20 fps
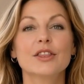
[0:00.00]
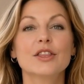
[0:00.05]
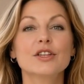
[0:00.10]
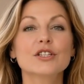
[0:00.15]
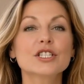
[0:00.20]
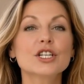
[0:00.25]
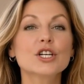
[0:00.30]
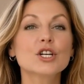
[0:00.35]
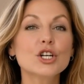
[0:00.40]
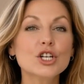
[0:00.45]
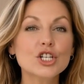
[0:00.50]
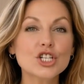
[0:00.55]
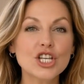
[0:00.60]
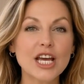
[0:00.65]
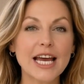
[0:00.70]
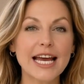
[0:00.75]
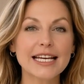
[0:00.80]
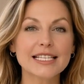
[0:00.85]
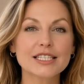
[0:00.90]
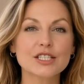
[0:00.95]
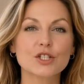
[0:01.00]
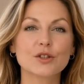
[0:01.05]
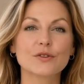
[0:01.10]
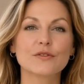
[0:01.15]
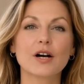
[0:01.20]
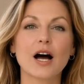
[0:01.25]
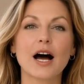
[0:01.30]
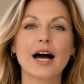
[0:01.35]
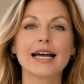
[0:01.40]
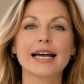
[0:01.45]
There's a good chance
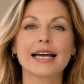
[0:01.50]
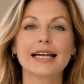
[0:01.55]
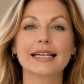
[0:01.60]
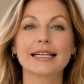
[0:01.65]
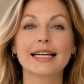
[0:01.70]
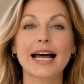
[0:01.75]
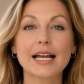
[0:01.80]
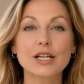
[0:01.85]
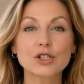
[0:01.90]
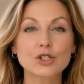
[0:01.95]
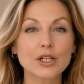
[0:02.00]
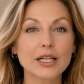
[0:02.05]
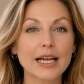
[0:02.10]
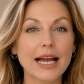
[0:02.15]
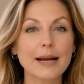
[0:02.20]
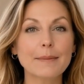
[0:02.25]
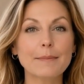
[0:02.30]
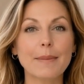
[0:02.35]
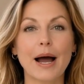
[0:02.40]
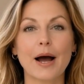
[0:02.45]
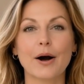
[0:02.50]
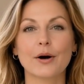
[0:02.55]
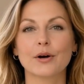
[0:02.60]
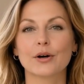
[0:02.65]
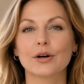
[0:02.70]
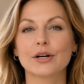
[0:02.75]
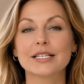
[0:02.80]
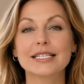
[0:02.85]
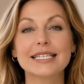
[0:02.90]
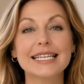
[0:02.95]
you've got an electrolyte
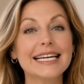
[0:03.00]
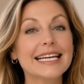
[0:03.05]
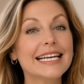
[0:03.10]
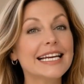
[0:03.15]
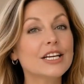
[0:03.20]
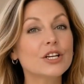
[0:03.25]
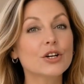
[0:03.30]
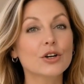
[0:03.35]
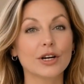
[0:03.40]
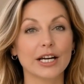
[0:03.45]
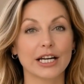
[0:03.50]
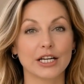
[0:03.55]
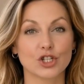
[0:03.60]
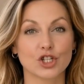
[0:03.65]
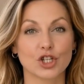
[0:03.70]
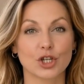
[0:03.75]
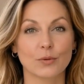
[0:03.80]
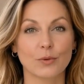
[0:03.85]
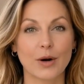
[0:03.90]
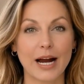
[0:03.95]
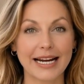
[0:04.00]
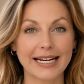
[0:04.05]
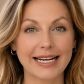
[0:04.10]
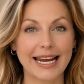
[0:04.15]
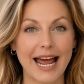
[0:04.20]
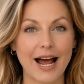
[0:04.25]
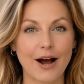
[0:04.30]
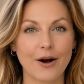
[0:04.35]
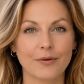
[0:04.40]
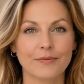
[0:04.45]
powder sitting in your kitchen right
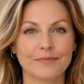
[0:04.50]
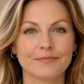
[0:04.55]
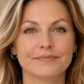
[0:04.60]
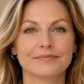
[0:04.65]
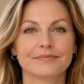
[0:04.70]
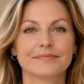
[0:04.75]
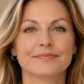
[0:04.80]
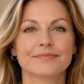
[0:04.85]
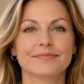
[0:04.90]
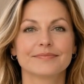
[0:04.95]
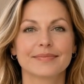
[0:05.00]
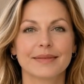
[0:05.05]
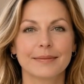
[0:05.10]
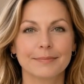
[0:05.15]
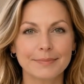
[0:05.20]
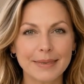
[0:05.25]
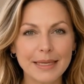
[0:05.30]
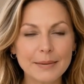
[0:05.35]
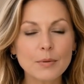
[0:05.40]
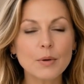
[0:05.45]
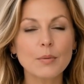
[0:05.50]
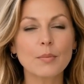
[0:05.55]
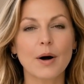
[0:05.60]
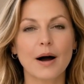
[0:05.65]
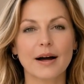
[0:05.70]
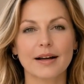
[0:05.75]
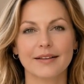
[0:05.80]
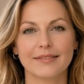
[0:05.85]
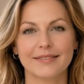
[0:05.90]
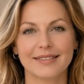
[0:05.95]
now. People
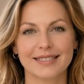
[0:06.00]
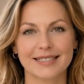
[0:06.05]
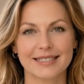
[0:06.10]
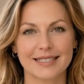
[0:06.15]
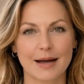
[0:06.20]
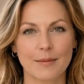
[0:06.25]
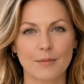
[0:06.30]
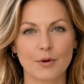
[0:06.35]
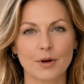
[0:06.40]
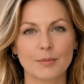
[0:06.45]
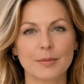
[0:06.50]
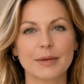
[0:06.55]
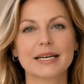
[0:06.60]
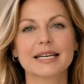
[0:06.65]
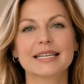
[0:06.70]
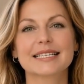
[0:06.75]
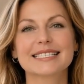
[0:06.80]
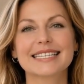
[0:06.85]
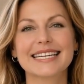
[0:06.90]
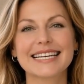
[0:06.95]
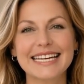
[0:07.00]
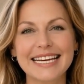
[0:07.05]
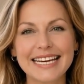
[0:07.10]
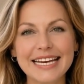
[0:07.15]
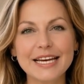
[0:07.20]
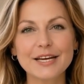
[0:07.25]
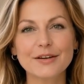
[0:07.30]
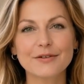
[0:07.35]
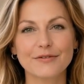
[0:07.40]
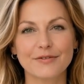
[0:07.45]
bought it this summer because the
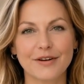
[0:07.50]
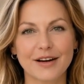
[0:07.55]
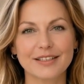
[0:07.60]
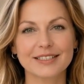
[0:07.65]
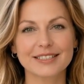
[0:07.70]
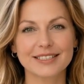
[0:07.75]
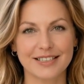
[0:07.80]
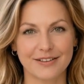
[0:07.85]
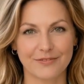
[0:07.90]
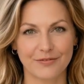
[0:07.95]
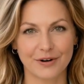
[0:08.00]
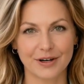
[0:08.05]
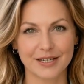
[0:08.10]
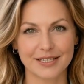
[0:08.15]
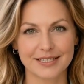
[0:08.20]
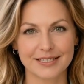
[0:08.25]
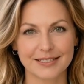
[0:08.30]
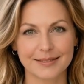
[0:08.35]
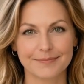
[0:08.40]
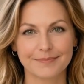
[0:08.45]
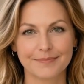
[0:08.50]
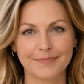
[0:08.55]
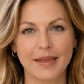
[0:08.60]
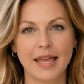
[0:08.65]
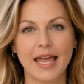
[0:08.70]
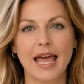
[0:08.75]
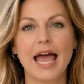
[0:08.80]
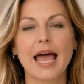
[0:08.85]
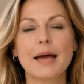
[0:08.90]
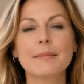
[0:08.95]
heat felt different,
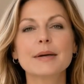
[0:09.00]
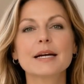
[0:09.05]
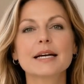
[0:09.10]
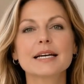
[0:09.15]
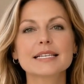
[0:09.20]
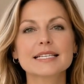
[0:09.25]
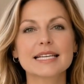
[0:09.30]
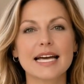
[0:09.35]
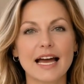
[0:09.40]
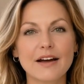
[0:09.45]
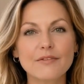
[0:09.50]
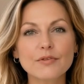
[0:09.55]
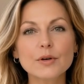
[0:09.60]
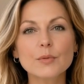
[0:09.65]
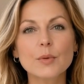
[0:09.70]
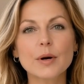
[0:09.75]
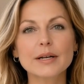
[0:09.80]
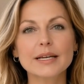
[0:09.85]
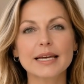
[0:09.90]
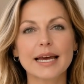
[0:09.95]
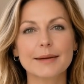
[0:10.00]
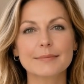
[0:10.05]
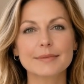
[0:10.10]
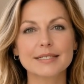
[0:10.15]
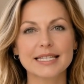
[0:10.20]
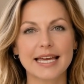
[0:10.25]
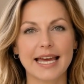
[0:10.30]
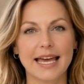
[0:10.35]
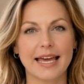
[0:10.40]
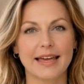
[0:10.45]
and because everyone kept
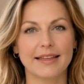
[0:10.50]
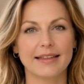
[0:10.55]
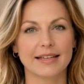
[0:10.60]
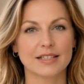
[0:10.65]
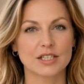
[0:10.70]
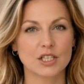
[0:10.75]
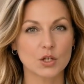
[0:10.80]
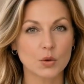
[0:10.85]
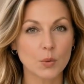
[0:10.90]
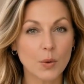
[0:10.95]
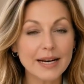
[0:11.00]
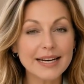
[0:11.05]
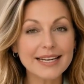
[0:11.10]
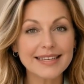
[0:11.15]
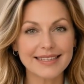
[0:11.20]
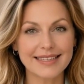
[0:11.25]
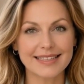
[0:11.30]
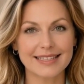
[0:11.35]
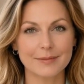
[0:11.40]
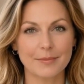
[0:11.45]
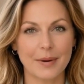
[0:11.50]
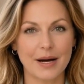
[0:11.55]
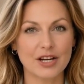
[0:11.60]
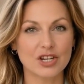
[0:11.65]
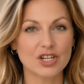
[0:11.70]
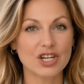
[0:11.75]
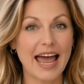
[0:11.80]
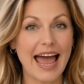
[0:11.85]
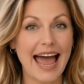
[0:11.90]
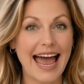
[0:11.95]
saying that sweating this
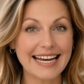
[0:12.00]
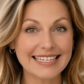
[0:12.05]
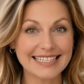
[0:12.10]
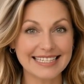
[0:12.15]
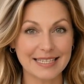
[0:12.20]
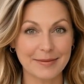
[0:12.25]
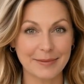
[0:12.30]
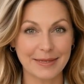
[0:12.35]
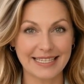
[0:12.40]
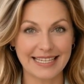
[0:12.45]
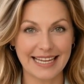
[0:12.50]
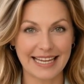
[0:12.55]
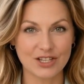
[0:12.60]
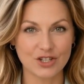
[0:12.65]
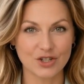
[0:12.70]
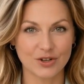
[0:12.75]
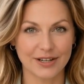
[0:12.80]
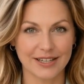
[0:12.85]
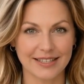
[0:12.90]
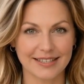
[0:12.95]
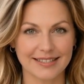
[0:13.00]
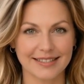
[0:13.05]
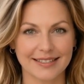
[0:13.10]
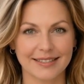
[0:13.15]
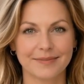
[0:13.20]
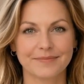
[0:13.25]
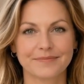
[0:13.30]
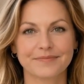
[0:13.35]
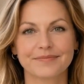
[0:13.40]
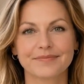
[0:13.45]
much has to be dangerous.